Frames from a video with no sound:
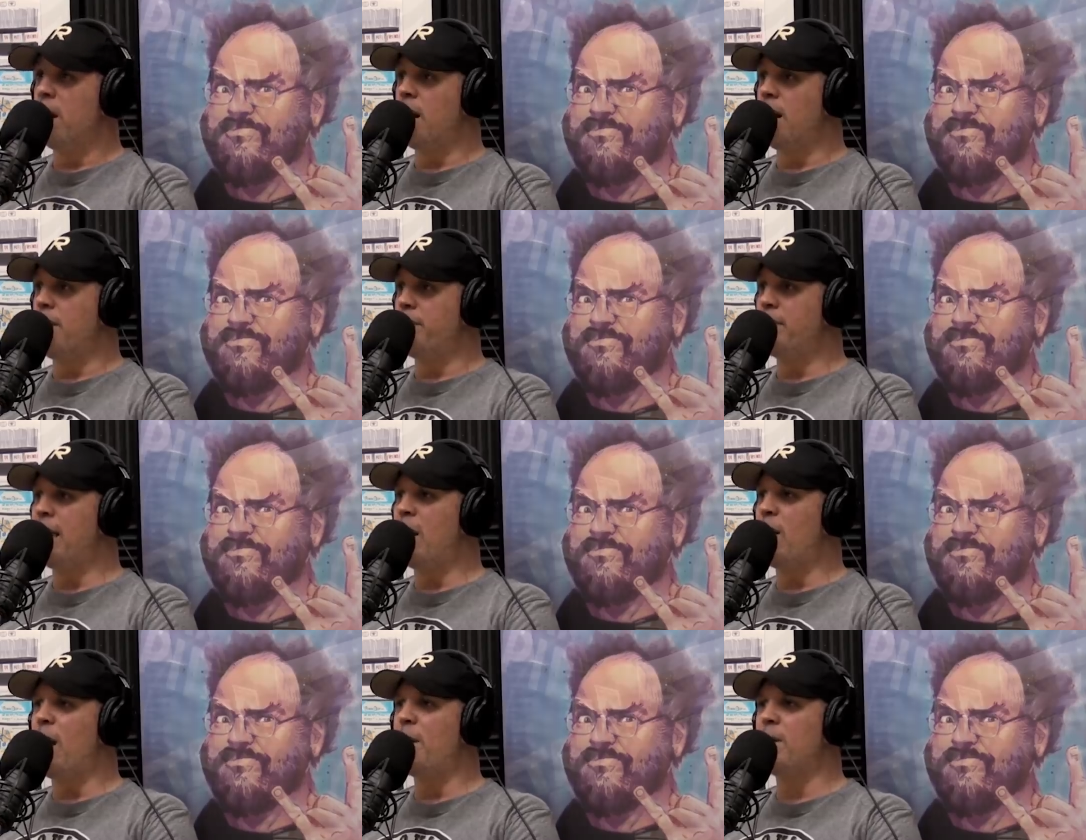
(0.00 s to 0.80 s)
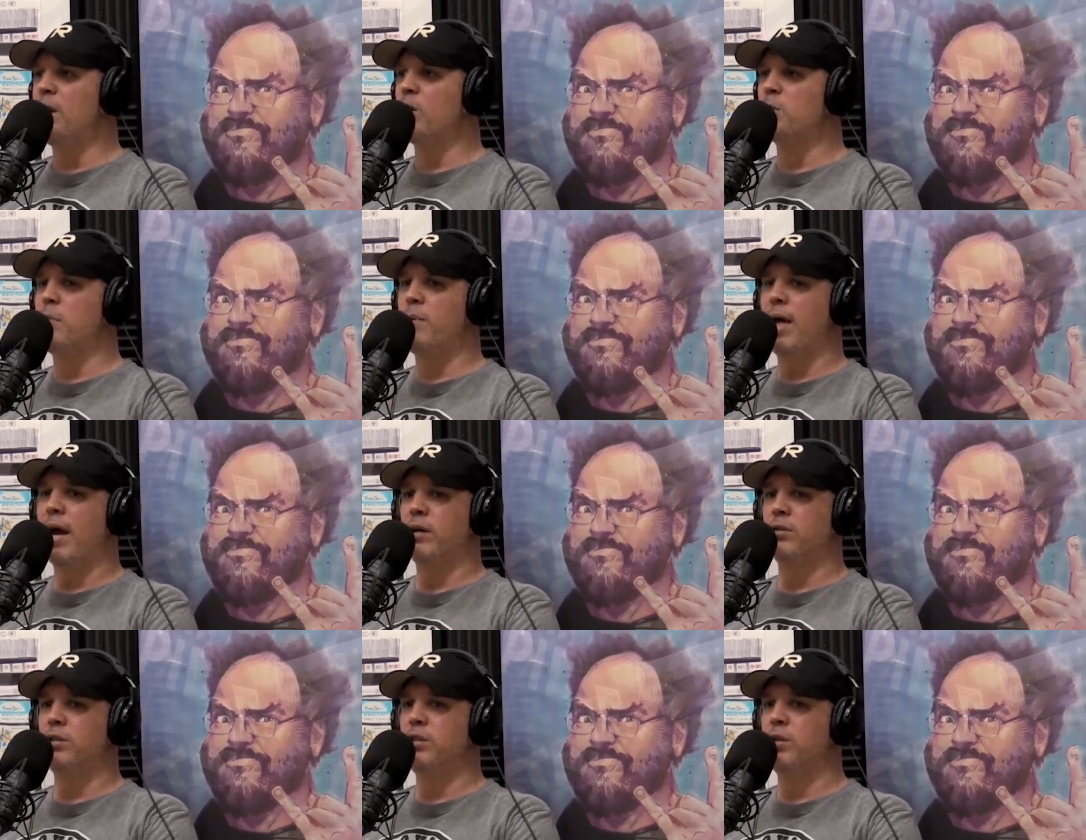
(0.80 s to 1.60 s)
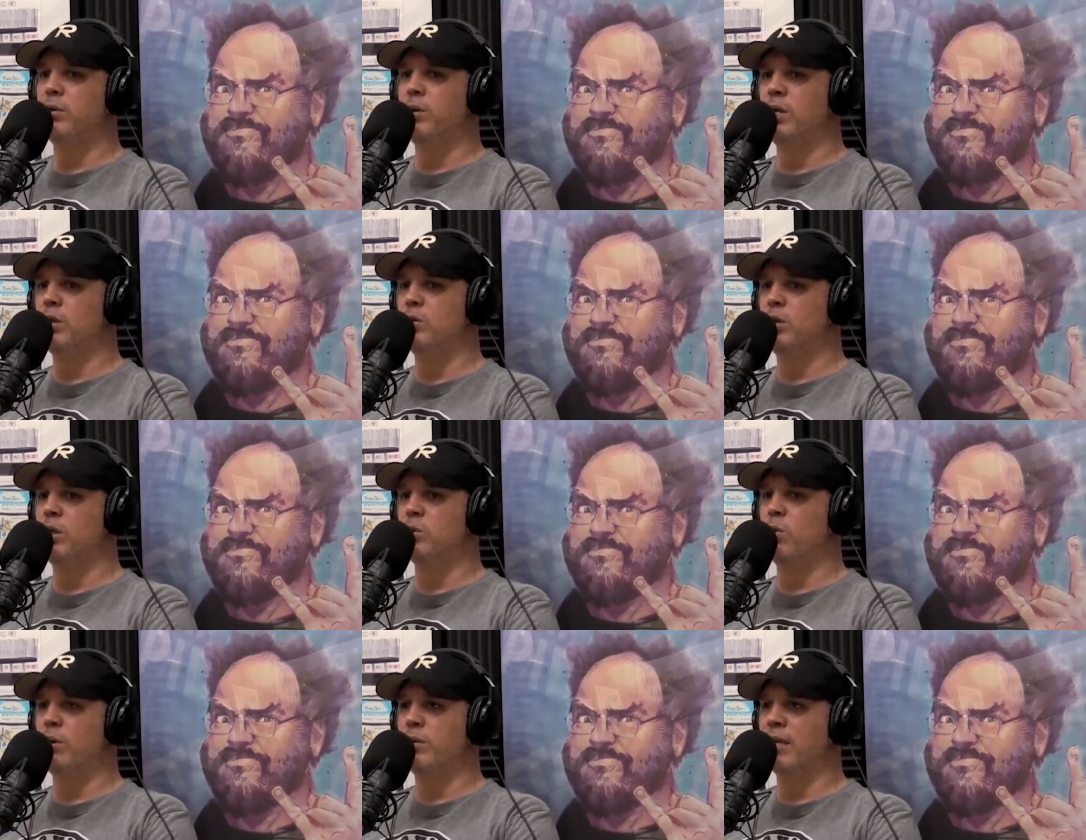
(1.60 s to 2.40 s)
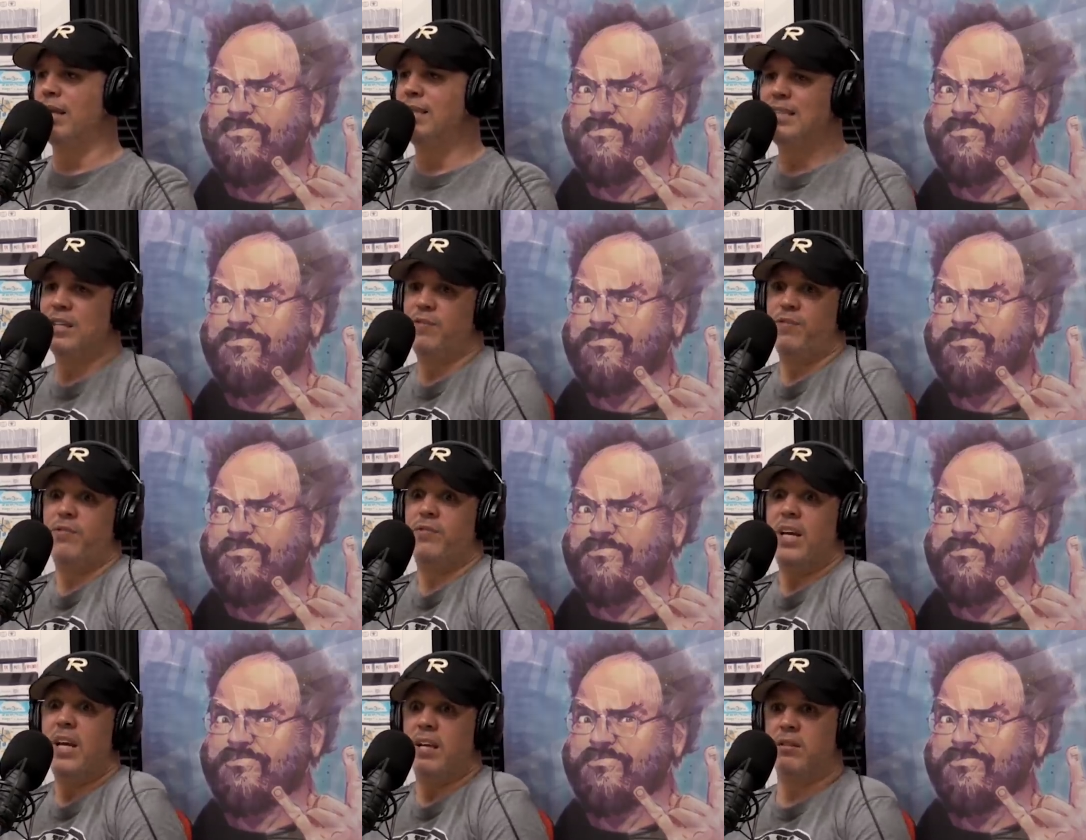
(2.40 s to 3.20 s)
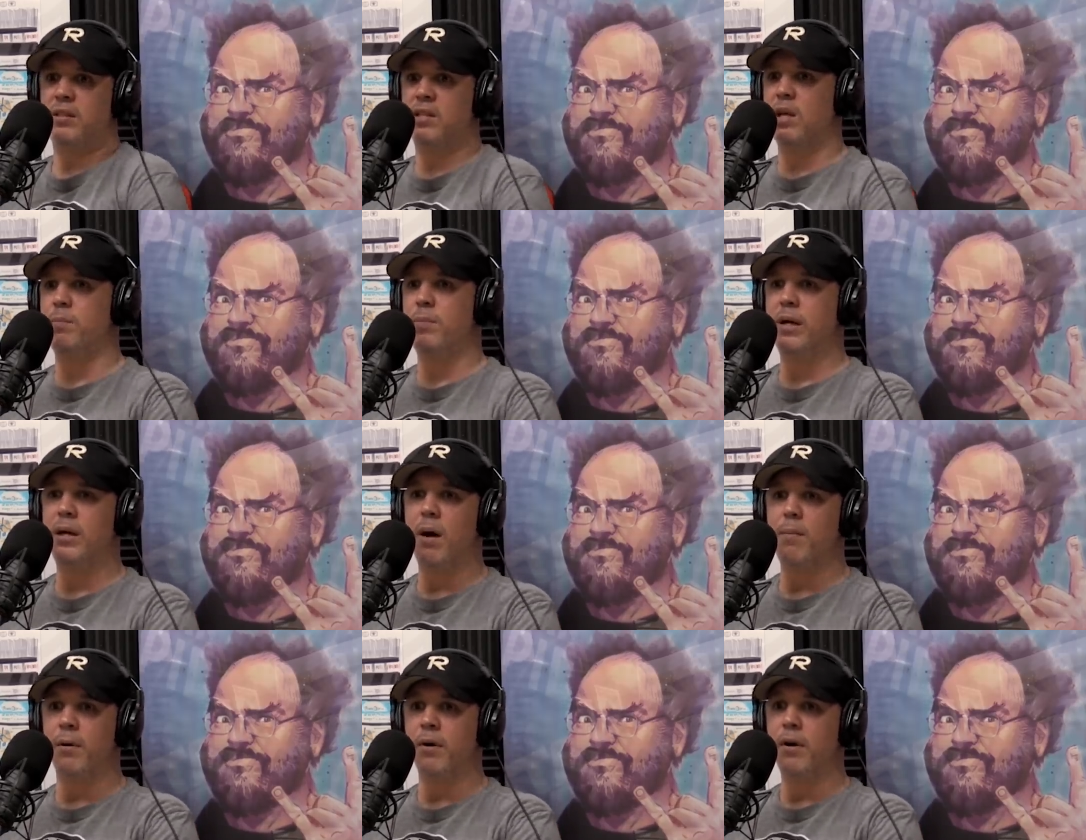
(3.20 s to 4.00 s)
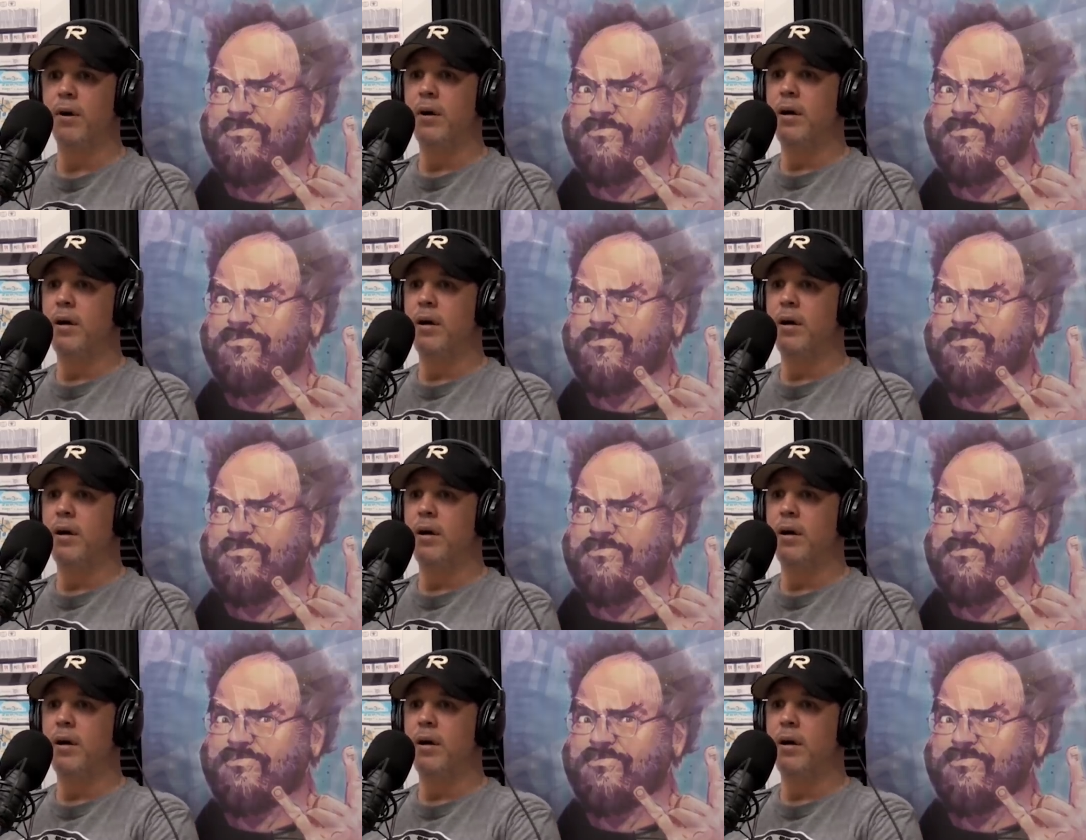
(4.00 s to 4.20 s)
Speaker 1: Yeah. Now, how many of those people actually do it is one thing. Let's say it's 15. Still a big number.